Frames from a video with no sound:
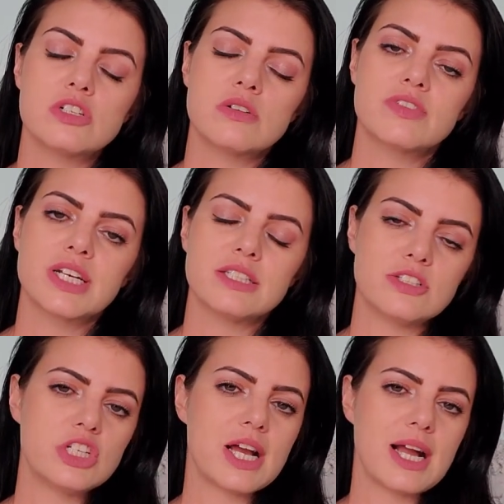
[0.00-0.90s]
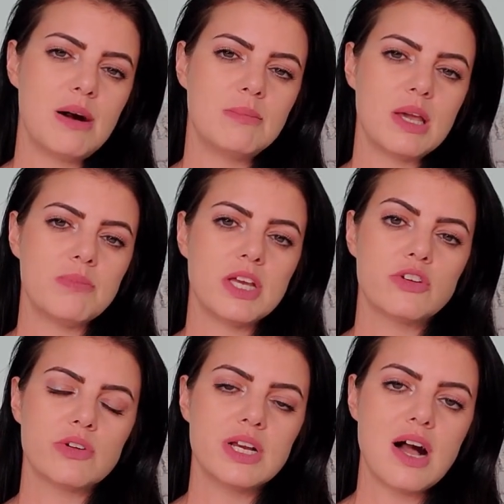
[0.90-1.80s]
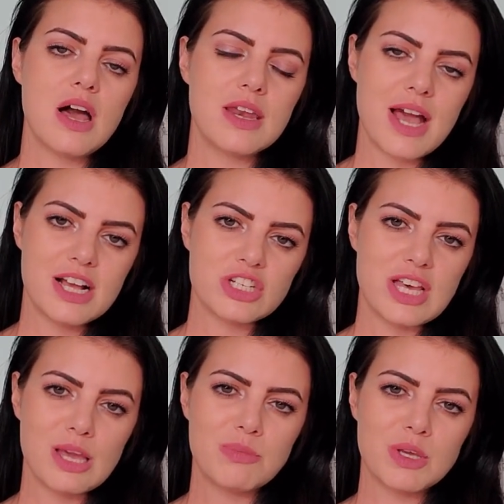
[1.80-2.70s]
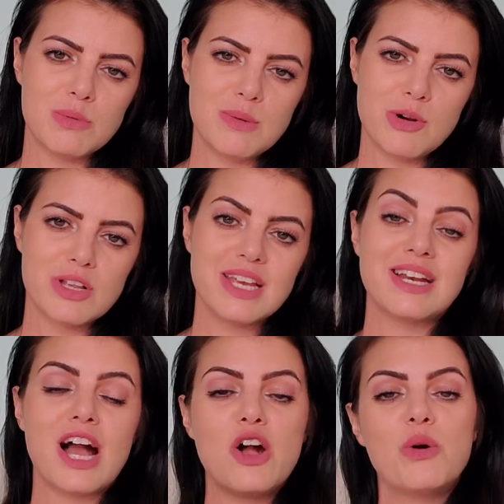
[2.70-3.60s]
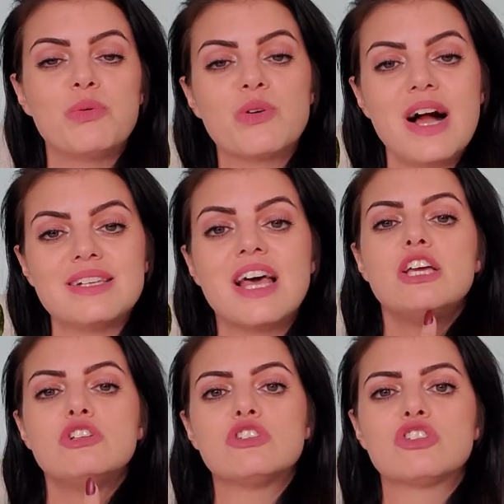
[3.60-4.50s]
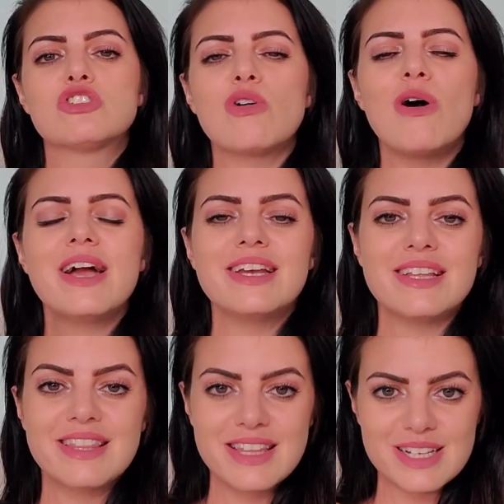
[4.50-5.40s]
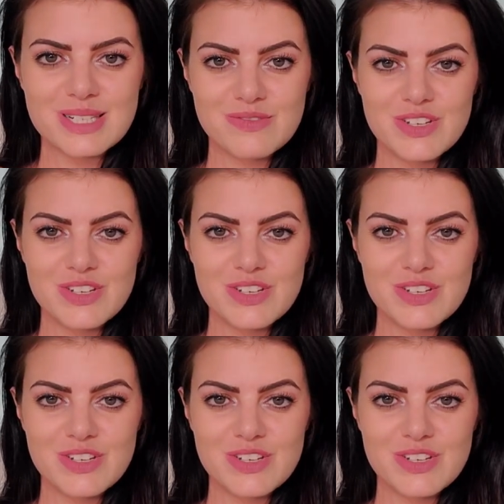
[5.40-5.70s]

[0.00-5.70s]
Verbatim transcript: Don't forget to check out my Patreon, hashtag Pick Me Marlene. I hope you guys enjoyed this